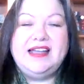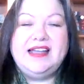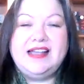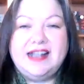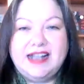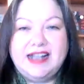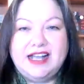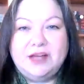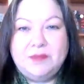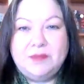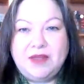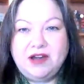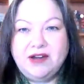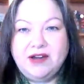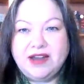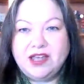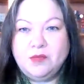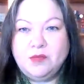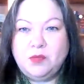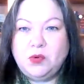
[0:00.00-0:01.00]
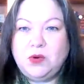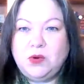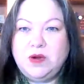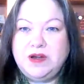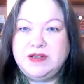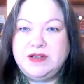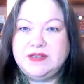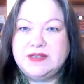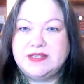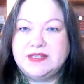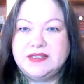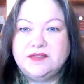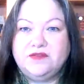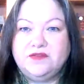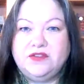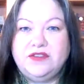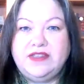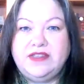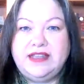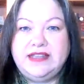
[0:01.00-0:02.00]
America mourns for
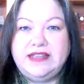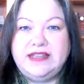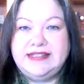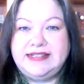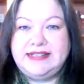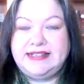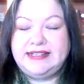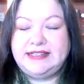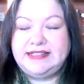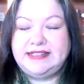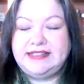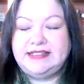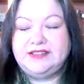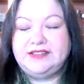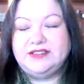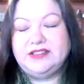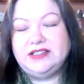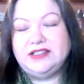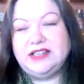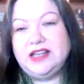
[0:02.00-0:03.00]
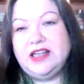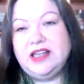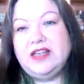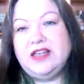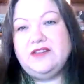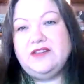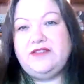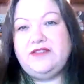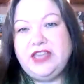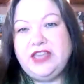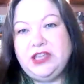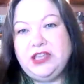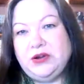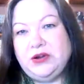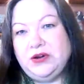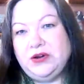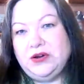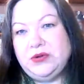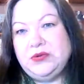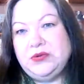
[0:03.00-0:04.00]
the Indian
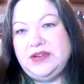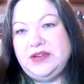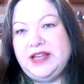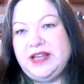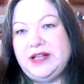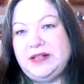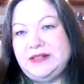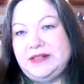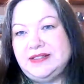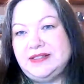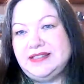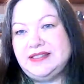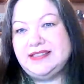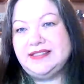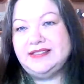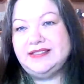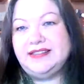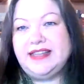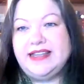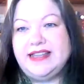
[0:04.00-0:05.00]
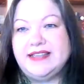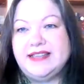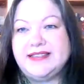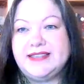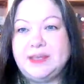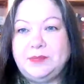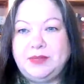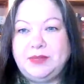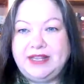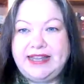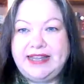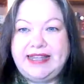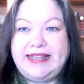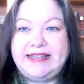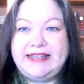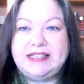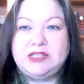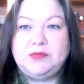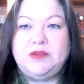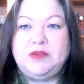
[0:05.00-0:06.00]
figure who knelt like a
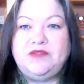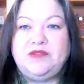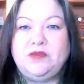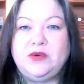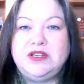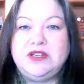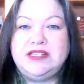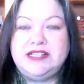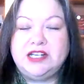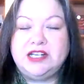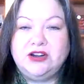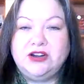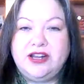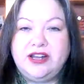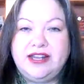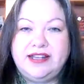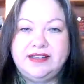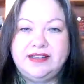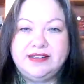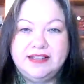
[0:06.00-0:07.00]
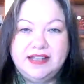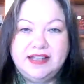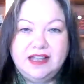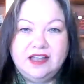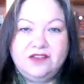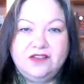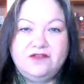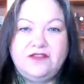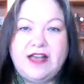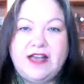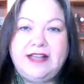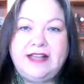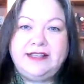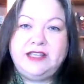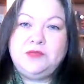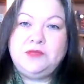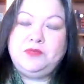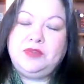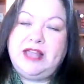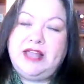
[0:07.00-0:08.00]
supplicant before dairy, fatly
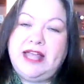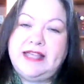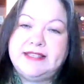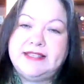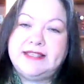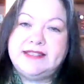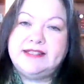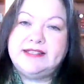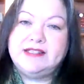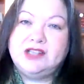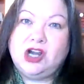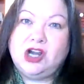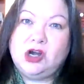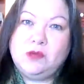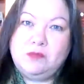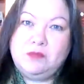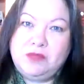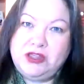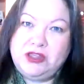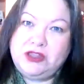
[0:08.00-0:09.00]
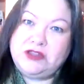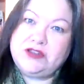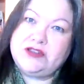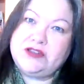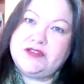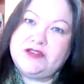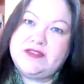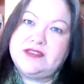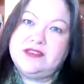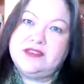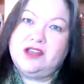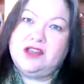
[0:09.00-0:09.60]
blessed our milks, our